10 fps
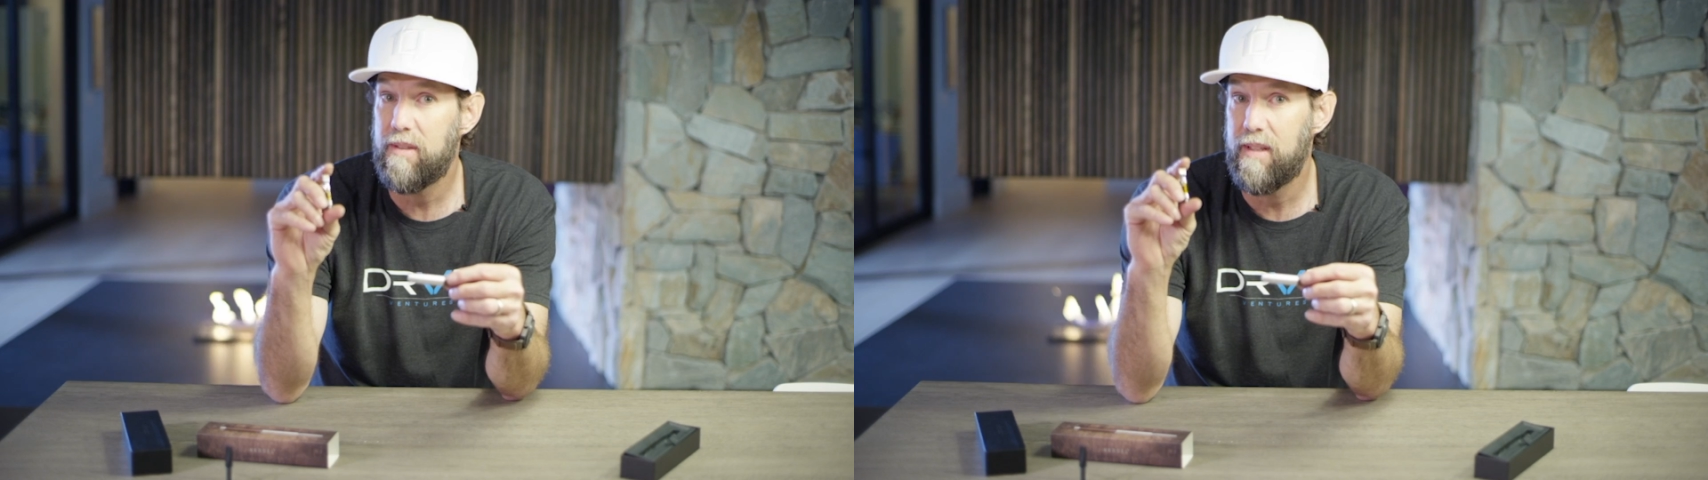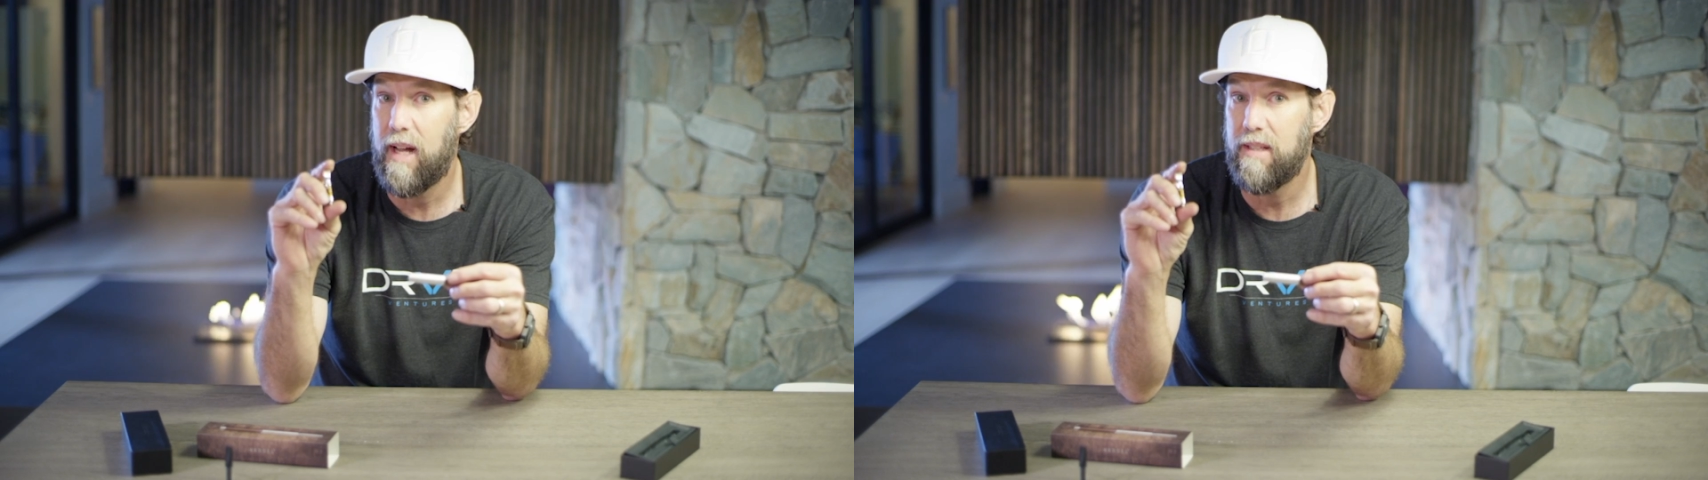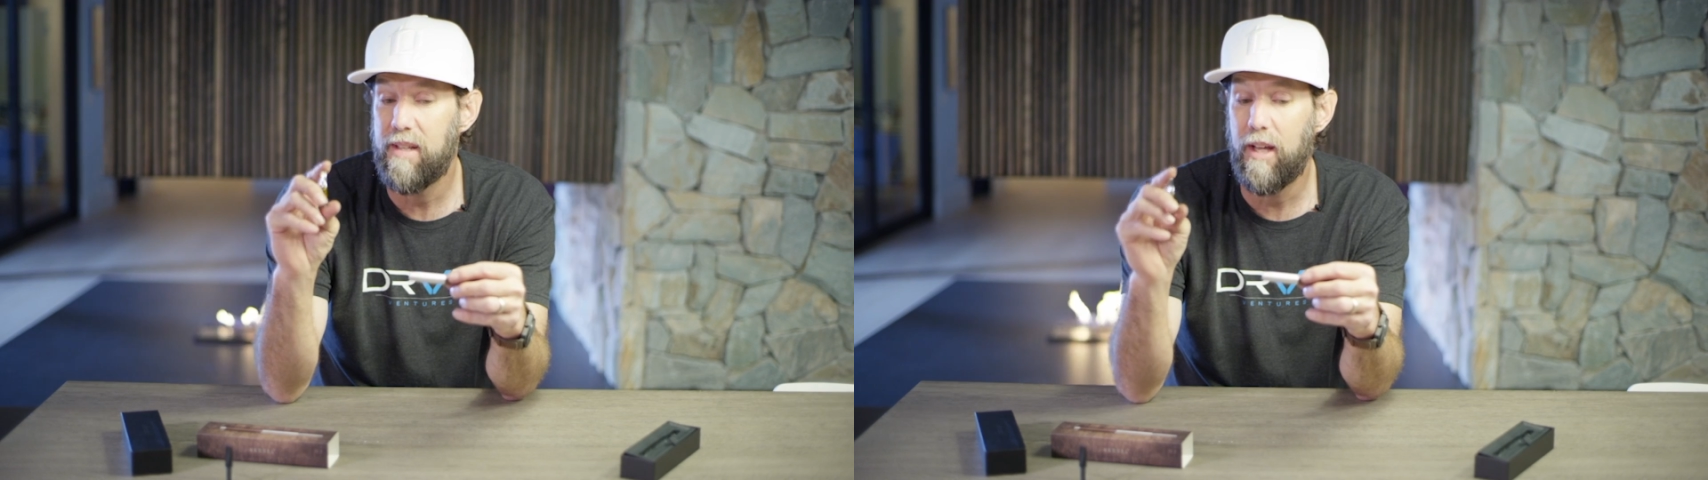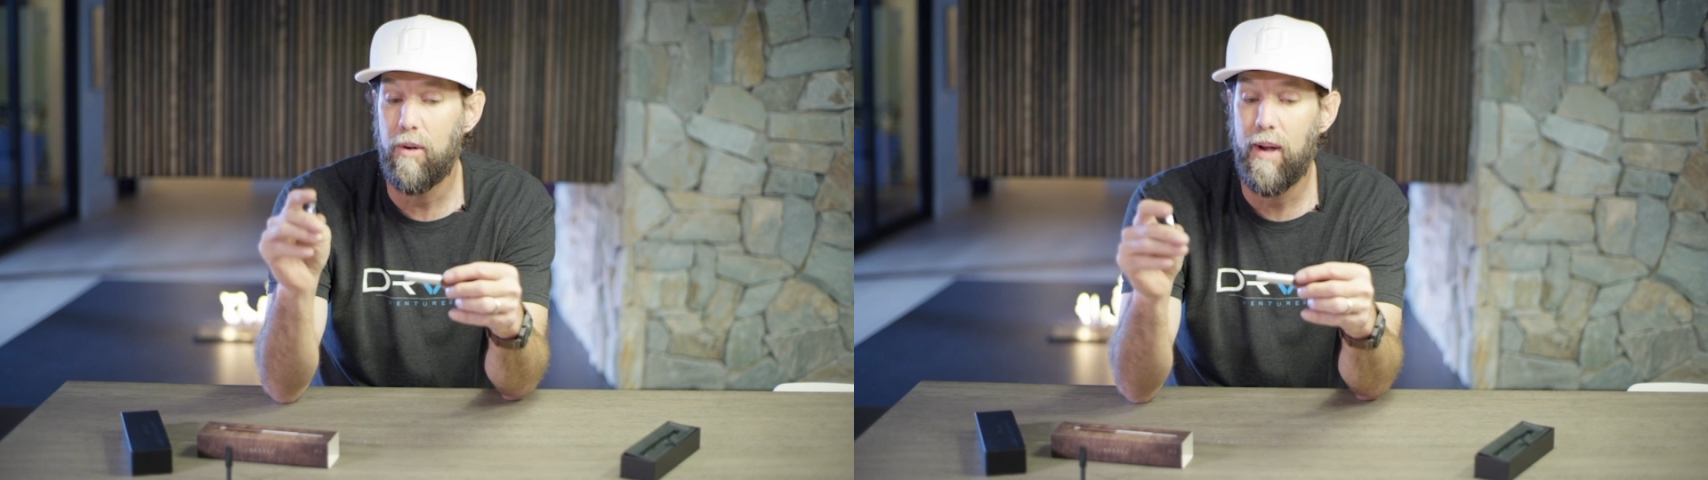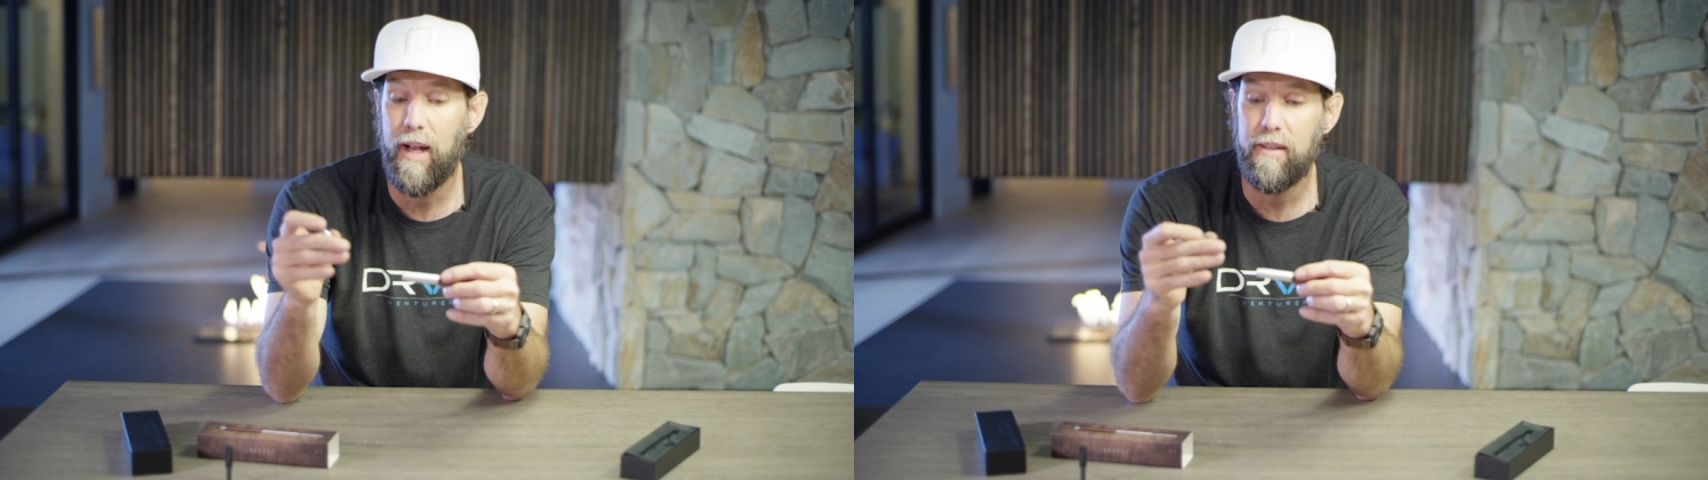It's
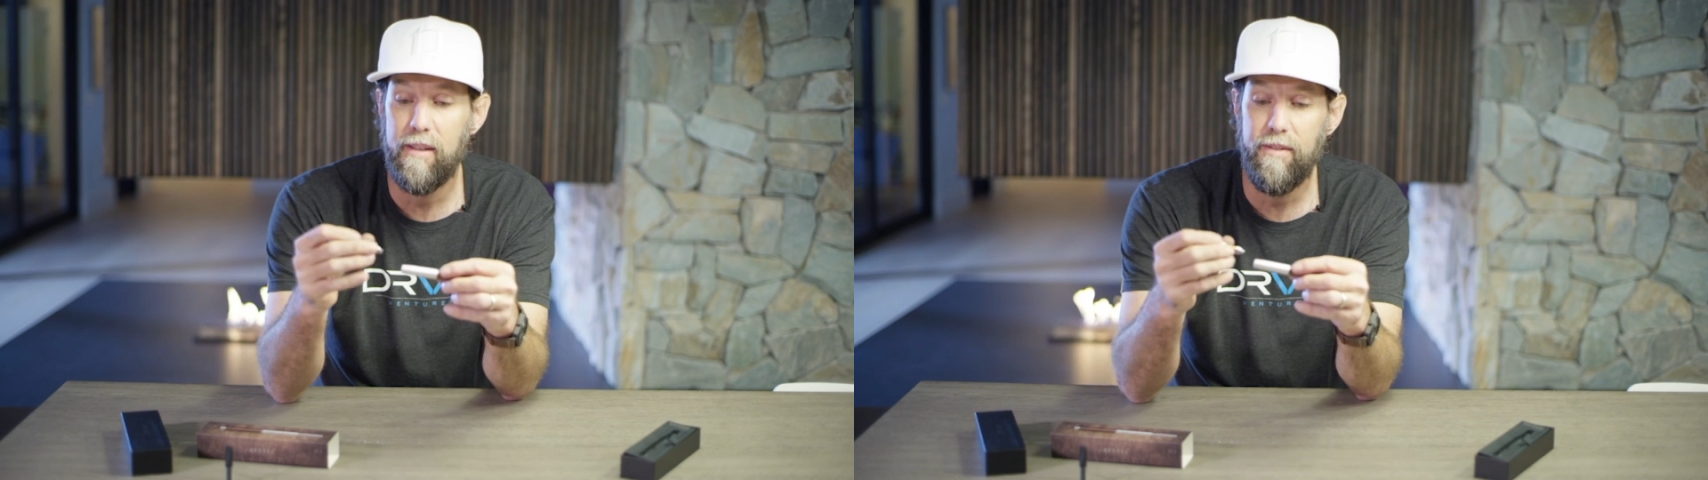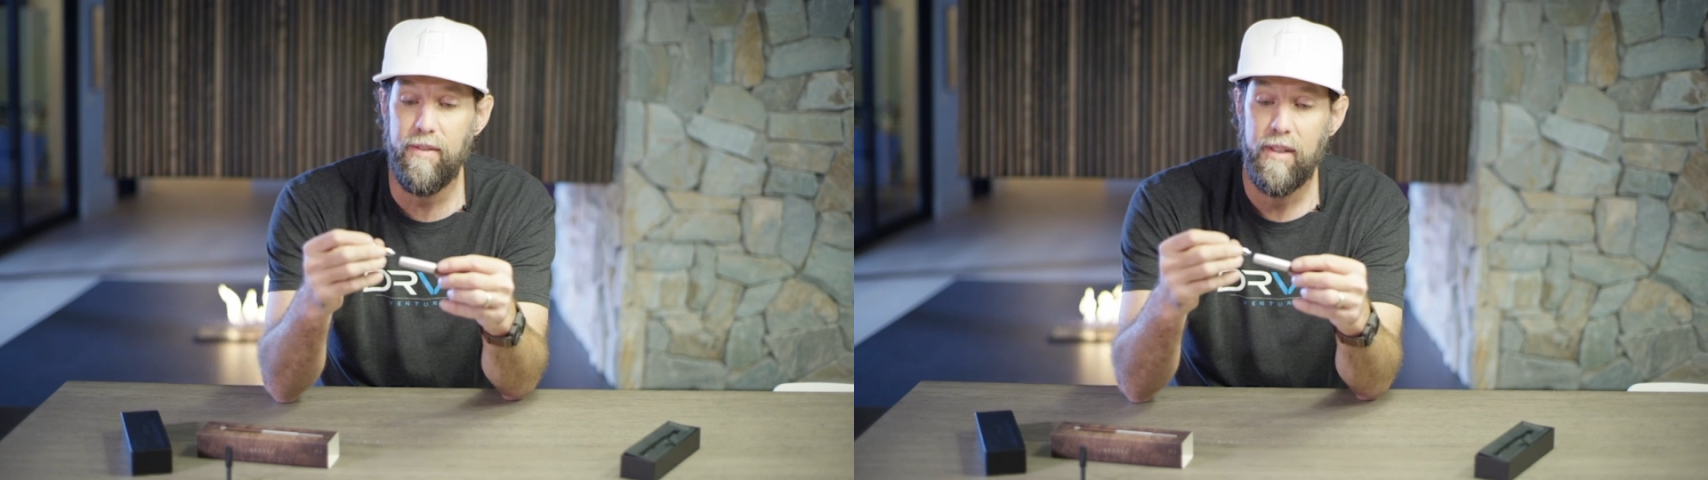non-psychoactive.